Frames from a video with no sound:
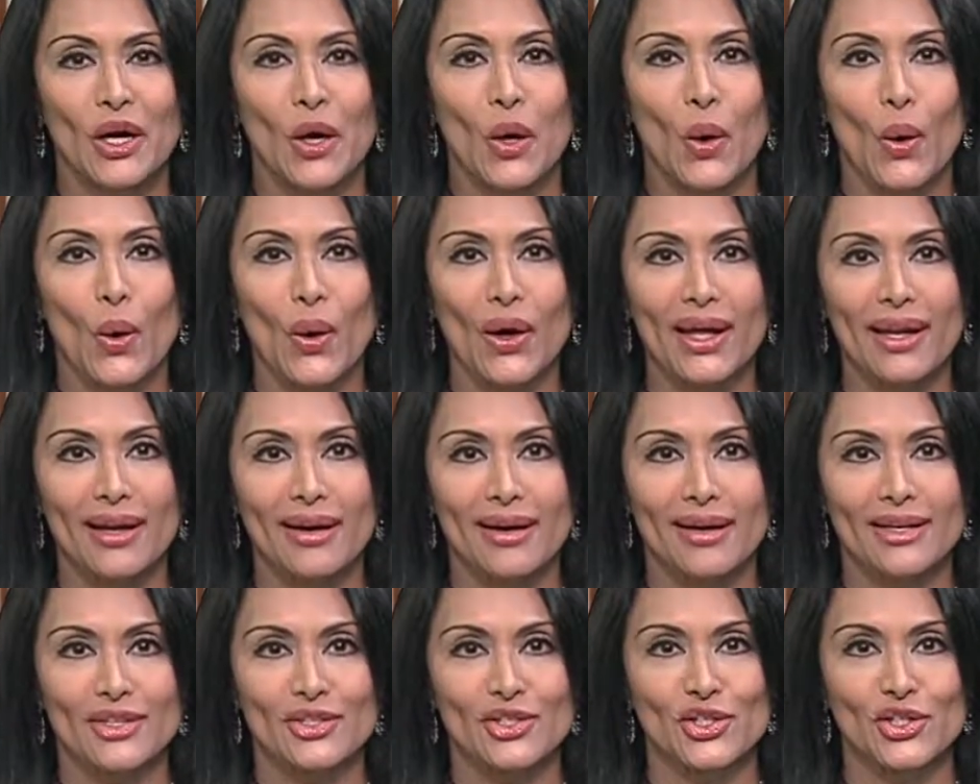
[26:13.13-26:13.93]

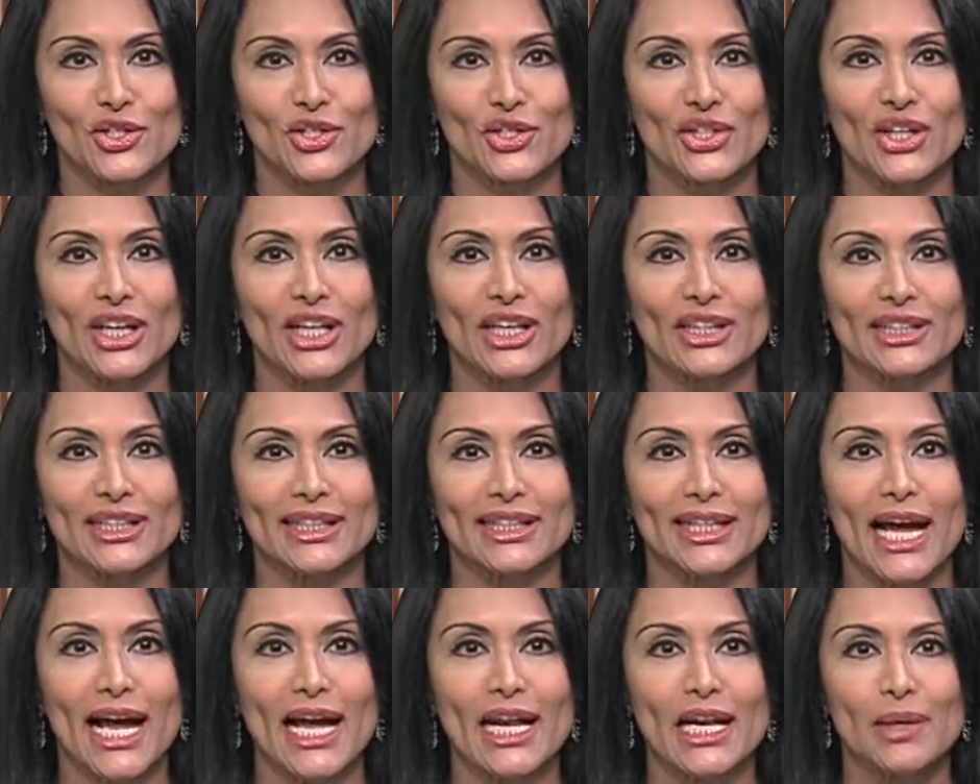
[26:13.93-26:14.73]
Organizers share the
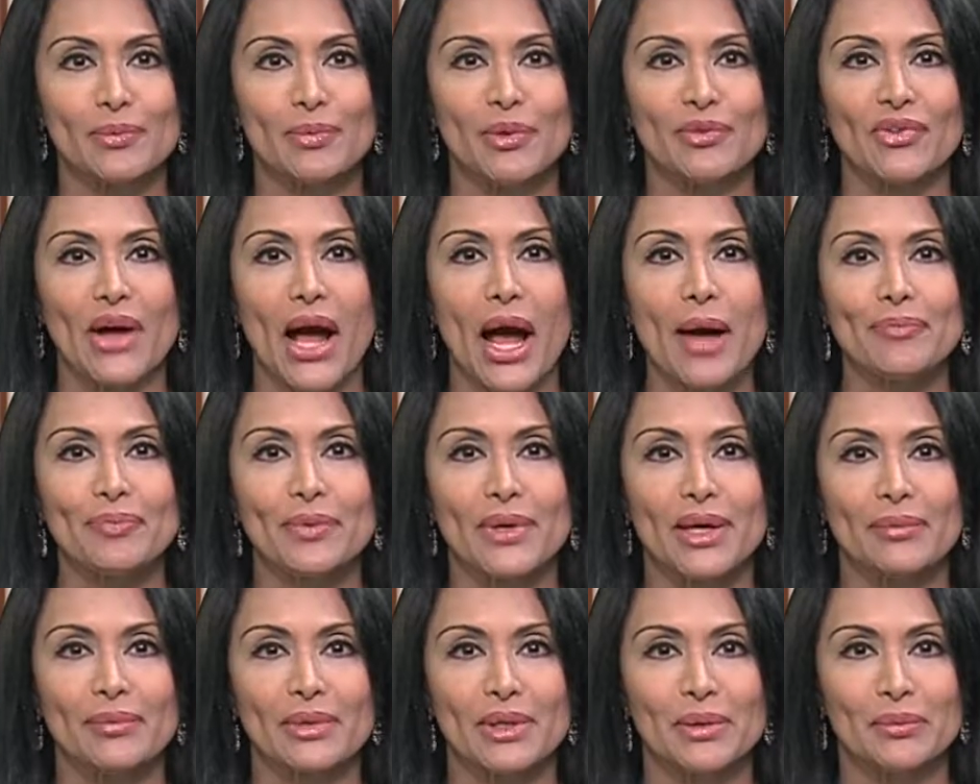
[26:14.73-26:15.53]
lineup of
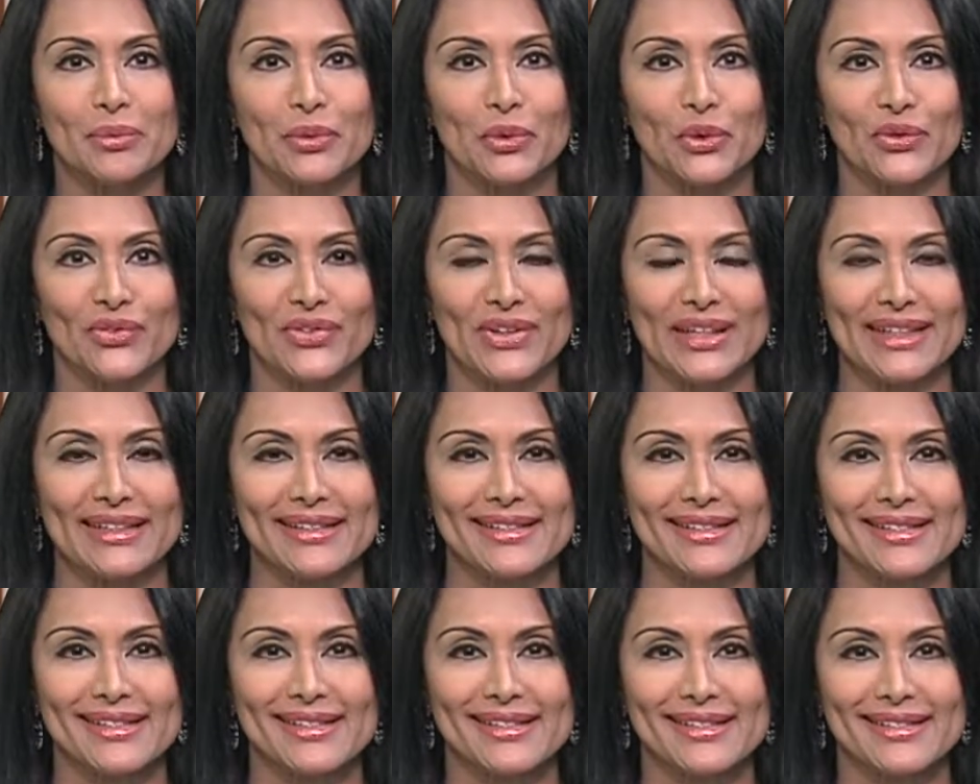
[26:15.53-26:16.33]
upcoming
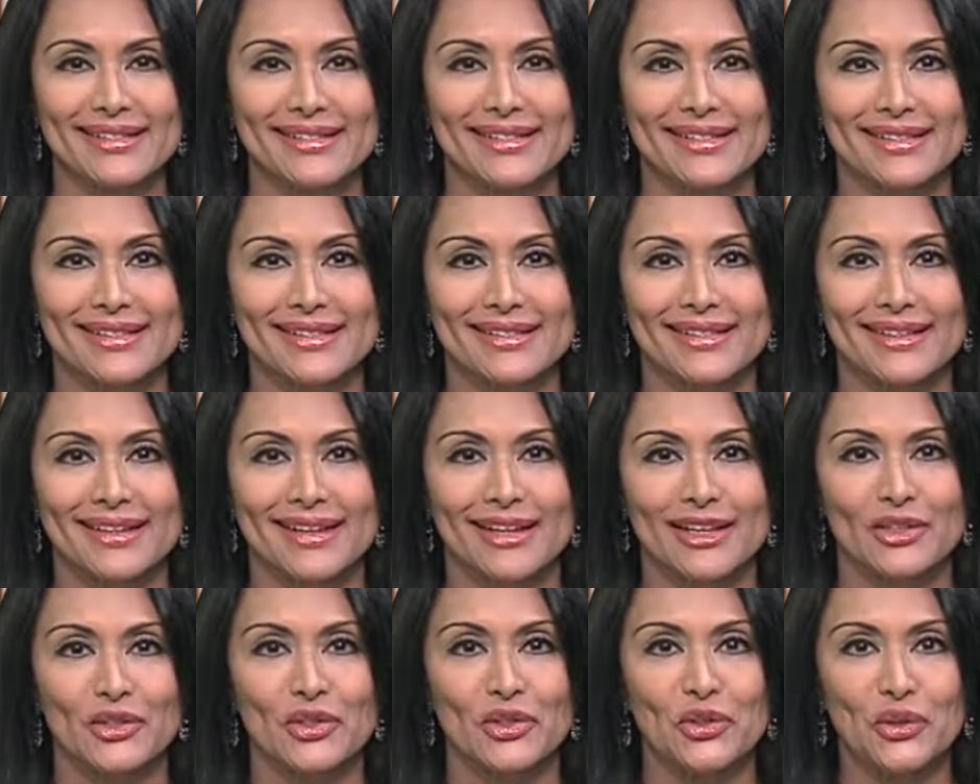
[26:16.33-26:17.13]
movies.
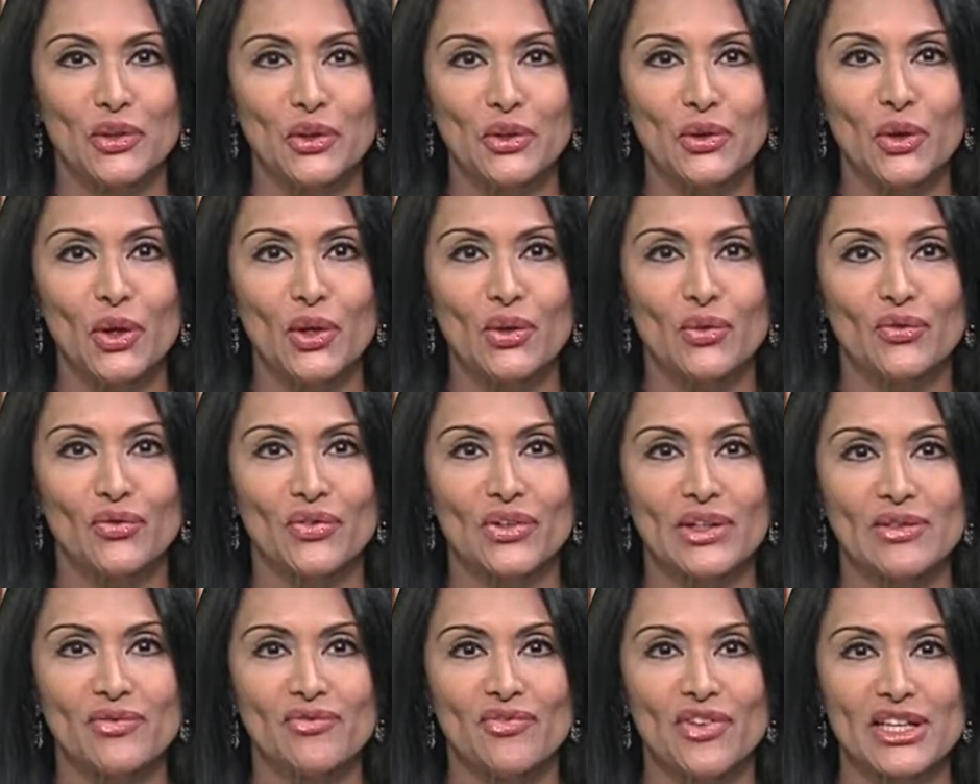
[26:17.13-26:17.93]
The New York
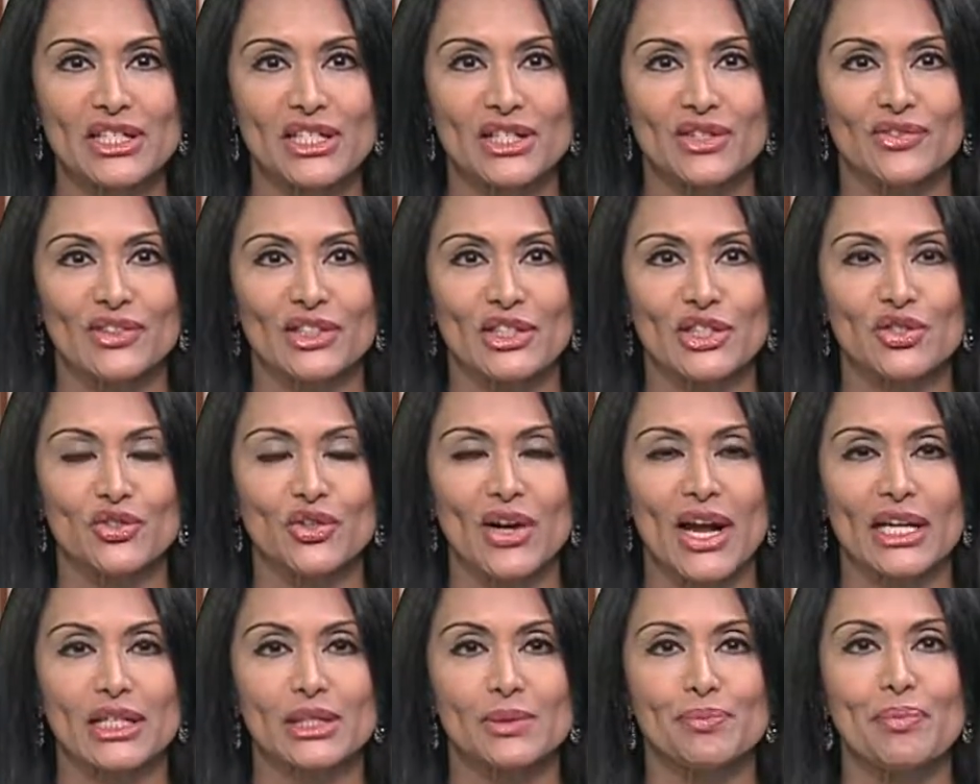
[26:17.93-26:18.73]
Film Festival
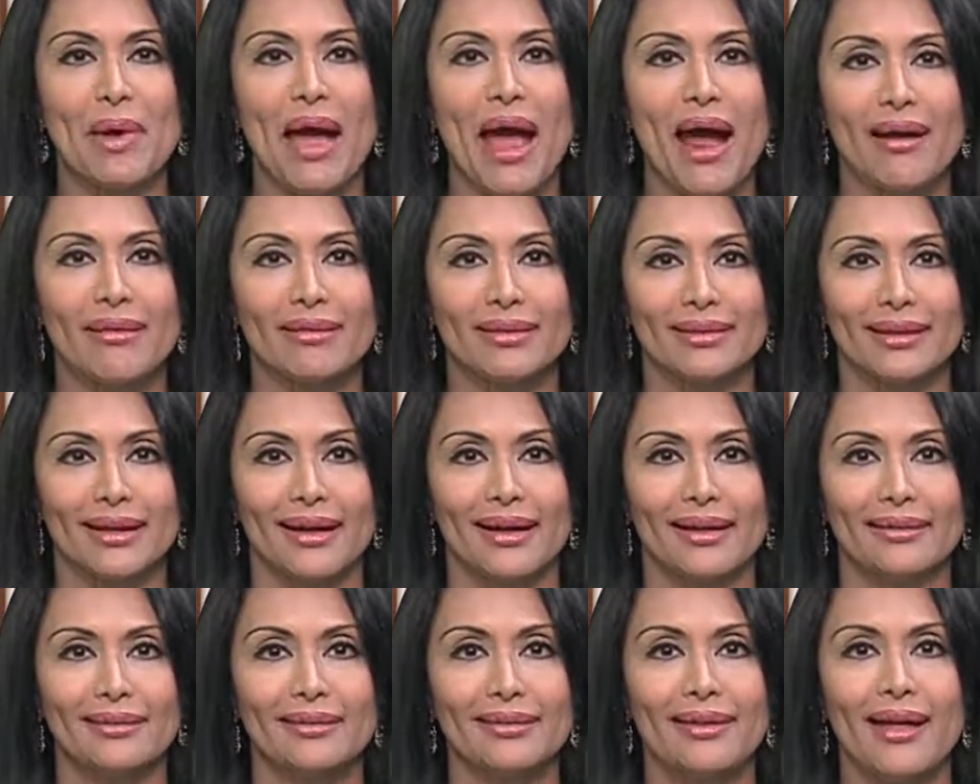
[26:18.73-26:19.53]
attracts
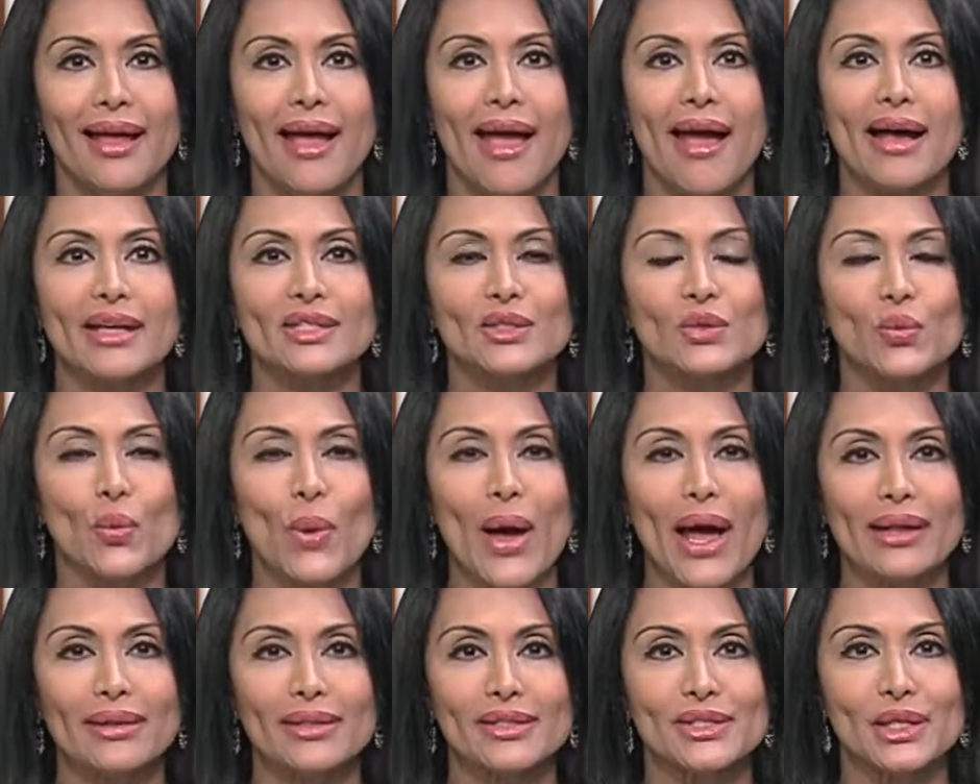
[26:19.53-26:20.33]
parallel as
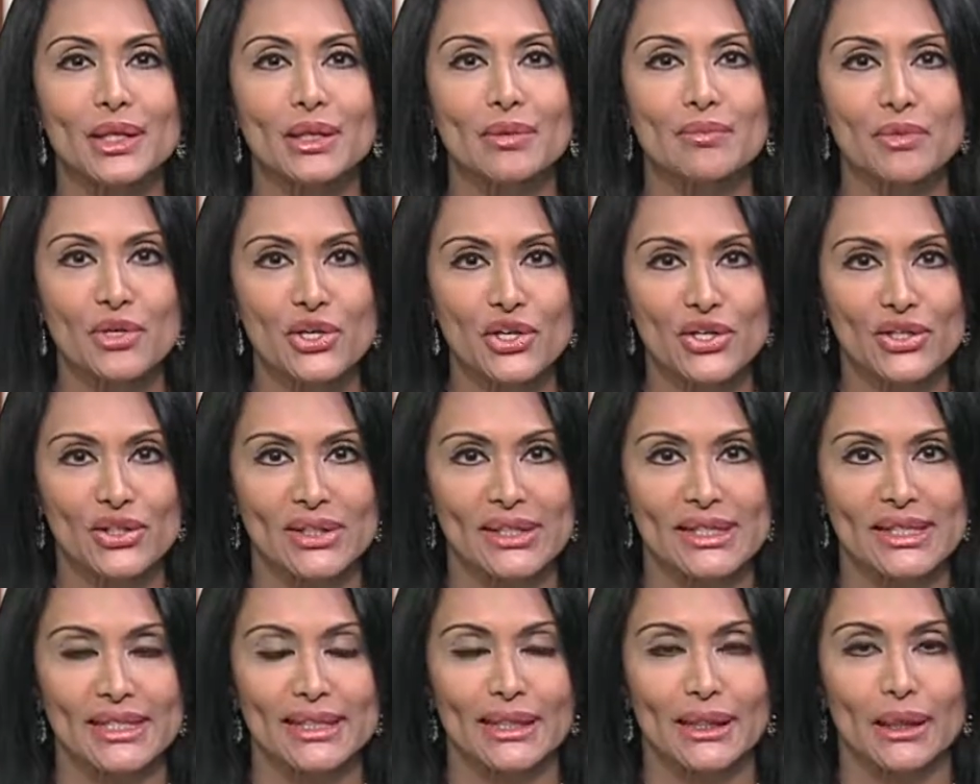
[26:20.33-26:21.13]
well as
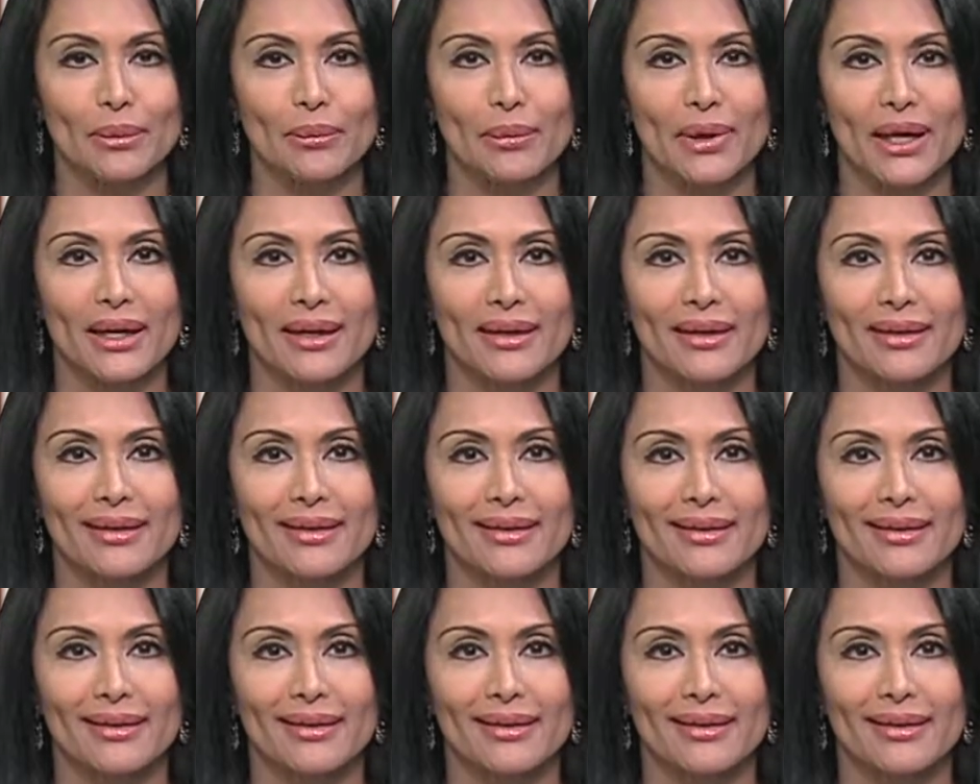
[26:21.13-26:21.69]
commercial cinema.